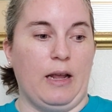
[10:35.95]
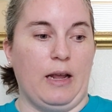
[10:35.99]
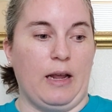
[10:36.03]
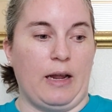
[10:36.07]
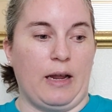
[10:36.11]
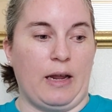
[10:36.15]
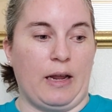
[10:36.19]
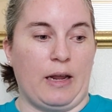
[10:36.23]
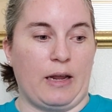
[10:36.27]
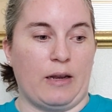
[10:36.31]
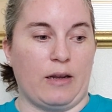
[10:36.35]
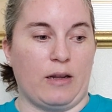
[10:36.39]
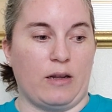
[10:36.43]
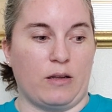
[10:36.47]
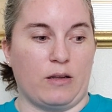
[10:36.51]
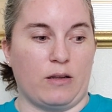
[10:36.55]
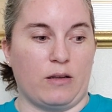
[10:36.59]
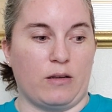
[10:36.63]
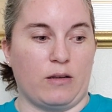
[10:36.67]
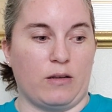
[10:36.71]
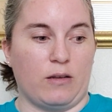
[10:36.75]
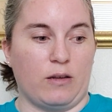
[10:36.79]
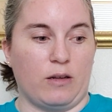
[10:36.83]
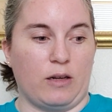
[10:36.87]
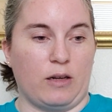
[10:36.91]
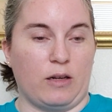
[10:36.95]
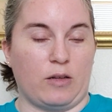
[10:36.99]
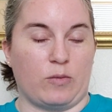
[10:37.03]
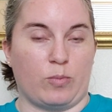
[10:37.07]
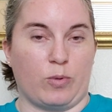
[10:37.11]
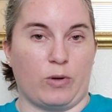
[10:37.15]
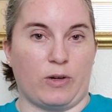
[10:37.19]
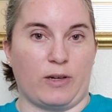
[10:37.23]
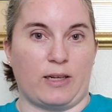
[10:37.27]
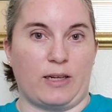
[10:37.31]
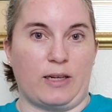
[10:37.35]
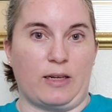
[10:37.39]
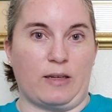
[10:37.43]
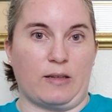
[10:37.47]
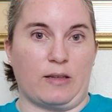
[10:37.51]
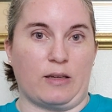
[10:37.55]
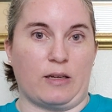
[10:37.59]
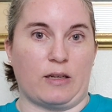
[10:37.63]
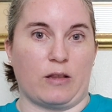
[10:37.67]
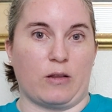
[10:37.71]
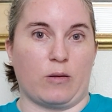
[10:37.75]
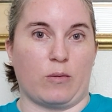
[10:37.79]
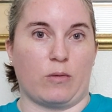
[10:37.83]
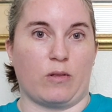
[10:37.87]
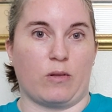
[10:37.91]
And it's pretty
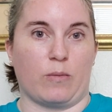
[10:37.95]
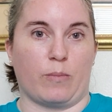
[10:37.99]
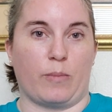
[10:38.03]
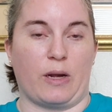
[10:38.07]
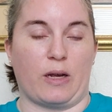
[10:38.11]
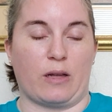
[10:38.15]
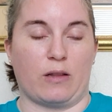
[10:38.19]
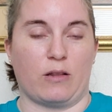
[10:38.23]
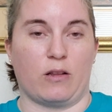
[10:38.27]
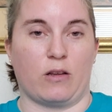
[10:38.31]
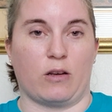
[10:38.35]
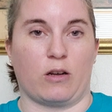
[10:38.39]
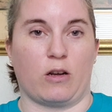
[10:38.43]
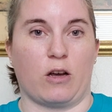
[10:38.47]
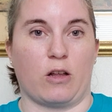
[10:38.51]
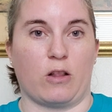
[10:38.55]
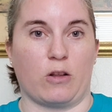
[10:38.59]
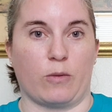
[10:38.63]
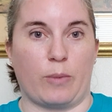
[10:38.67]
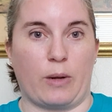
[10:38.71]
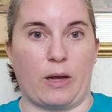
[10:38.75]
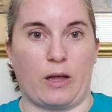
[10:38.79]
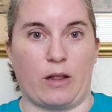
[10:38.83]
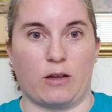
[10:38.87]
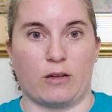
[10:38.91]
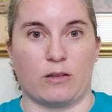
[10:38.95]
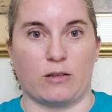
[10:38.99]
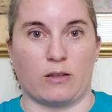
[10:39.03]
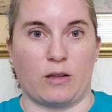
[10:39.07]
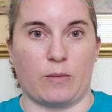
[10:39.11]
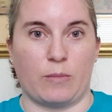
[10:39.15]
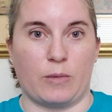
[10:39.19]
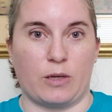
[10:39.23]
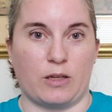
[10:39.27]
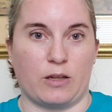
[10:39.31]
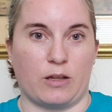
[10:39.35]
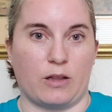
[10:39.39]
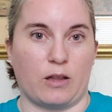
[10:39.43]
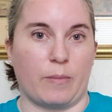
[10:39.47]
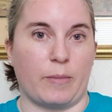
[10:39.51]
easy. The color palette is limited.